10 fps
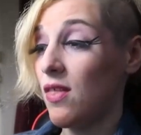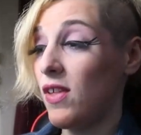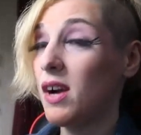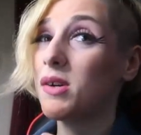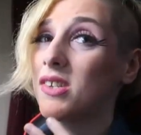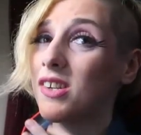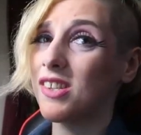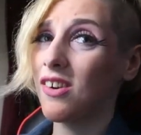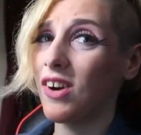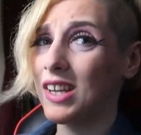that was
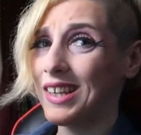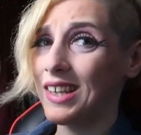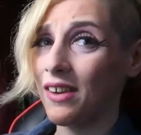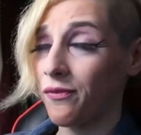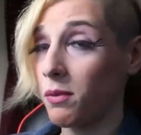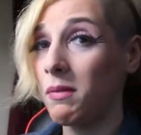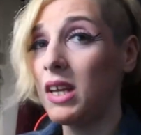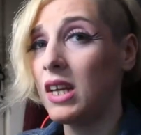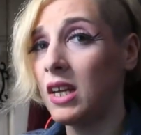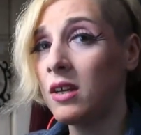also an for
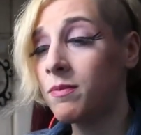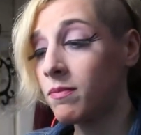me.